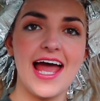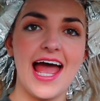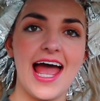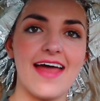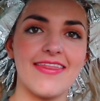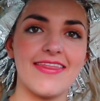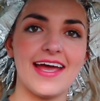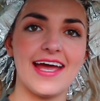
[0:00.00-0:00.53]

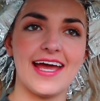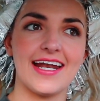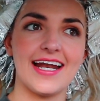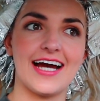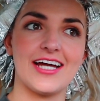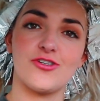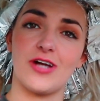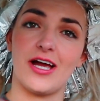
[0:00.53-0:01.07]
and then
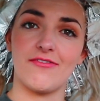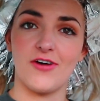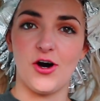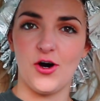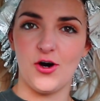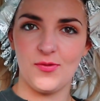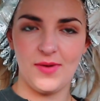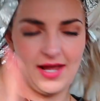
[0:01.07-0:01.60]
I drive
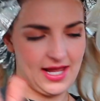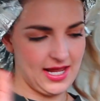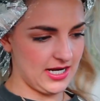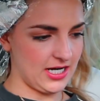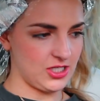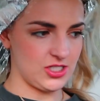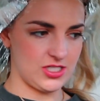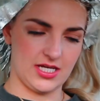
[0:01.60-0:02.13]
home and
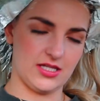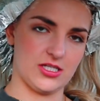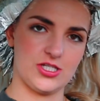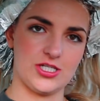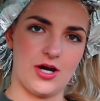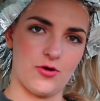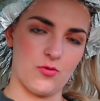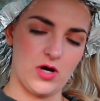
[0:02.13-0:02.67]
I just get in the
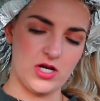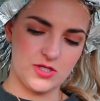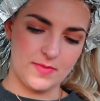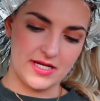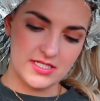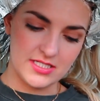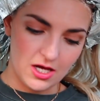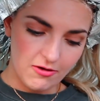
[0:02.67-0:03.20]
shower and wash it
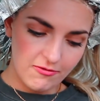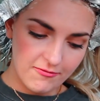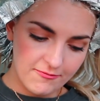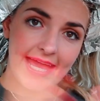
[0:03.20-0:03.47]
myself.